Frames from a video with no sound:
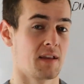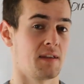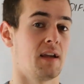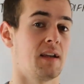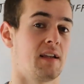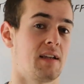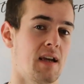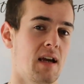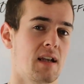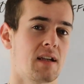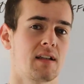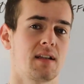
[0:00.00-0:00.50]

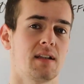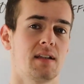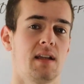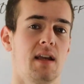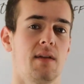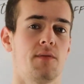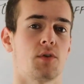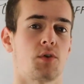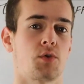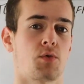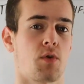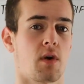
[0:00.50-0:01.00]
they tend to
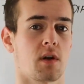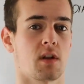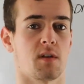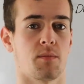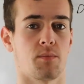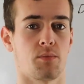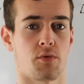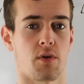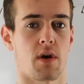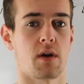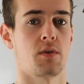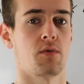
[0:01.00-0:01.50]
leave a trail
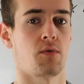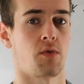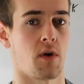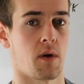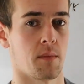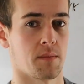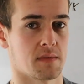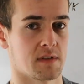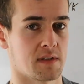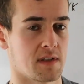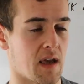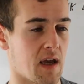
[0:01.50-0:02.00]
of
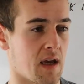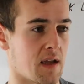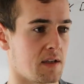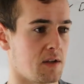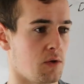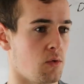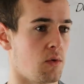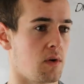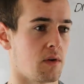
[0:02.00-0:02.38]
breadcrumbs that